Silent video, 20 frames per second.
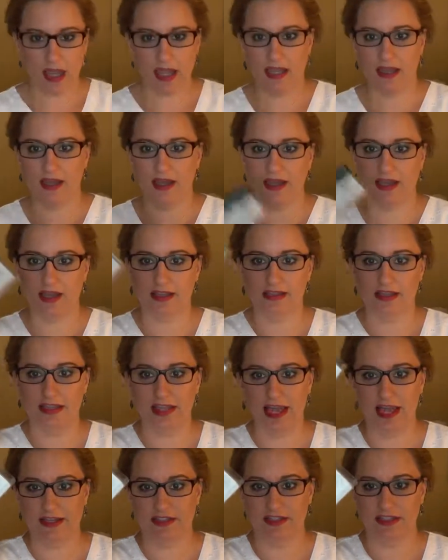I got the
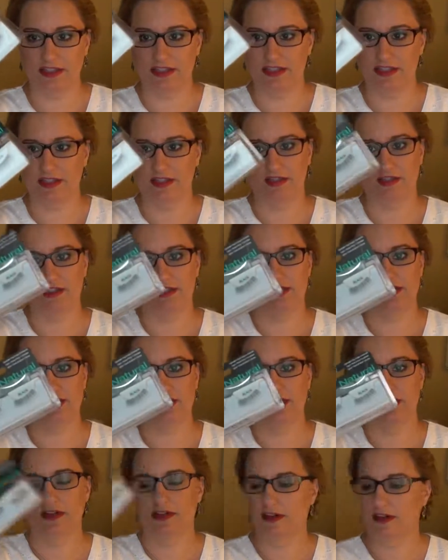lashes. They're just
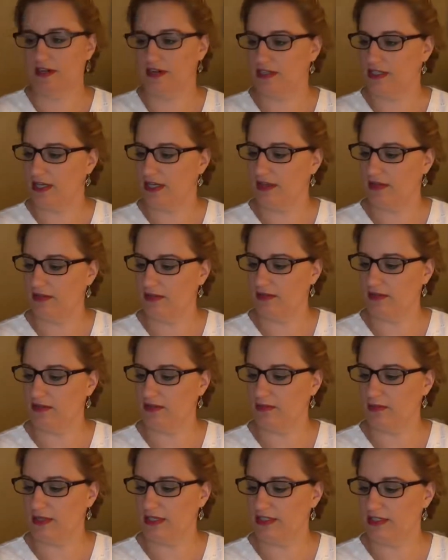the Ardell
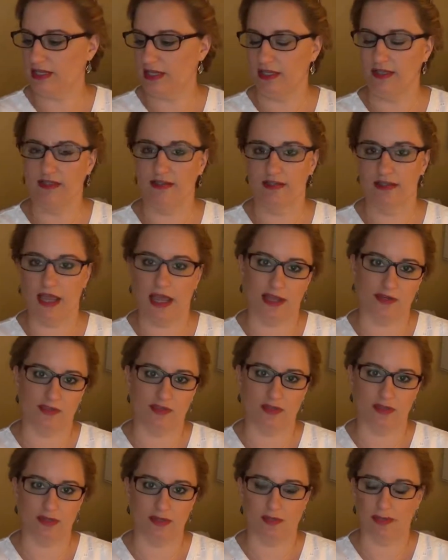110
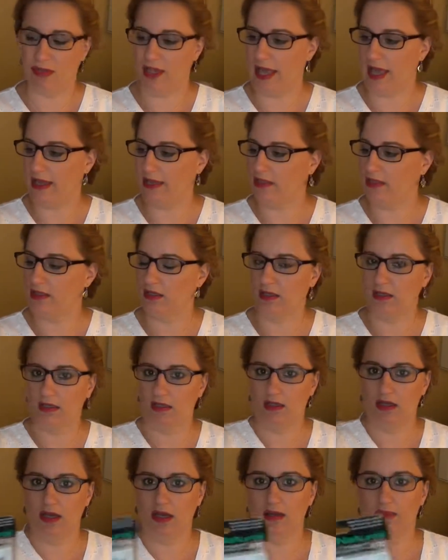Natural Black,
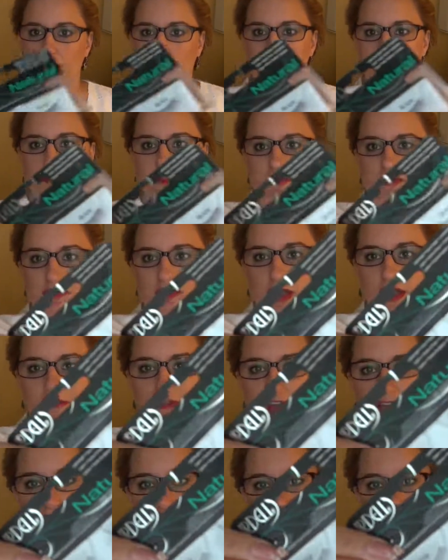which
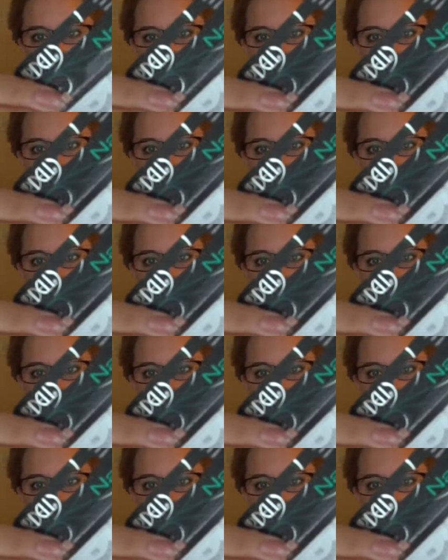I've cut